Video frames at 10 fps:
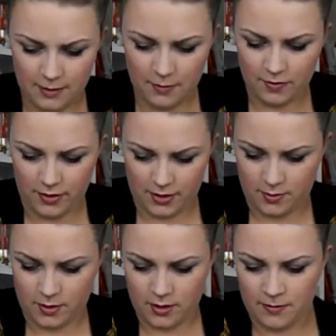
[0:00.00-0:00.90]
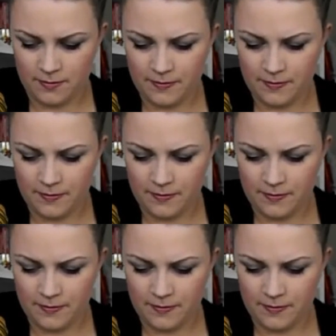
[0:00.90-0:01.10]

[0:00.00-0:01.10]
Same with this one.